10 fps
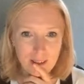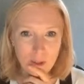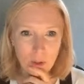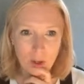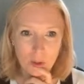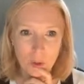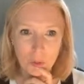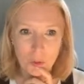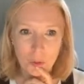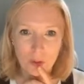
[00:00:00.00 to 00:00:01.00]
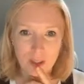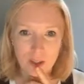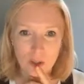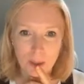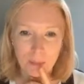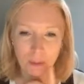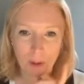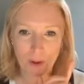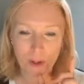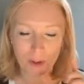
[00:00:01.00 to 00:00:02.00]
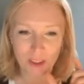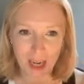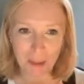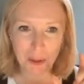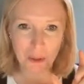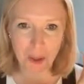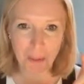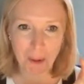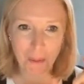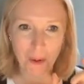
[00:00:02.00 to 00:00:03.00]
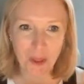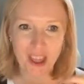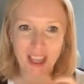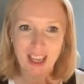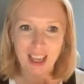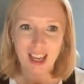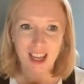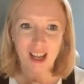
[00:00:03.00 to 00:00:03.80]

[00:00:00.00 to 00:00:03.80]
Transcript: That usual story, the GP will only got time to talk about one thing.